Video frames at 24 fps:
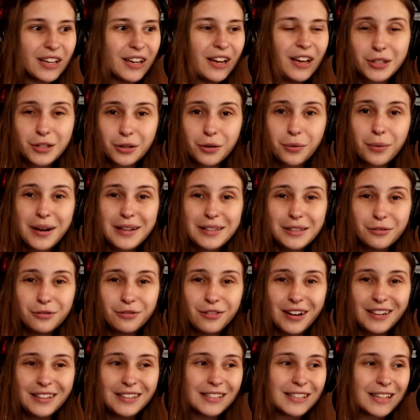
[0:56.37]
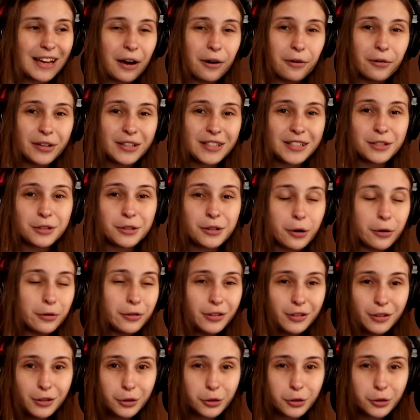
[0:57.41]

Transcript: So the way to find this out is to go to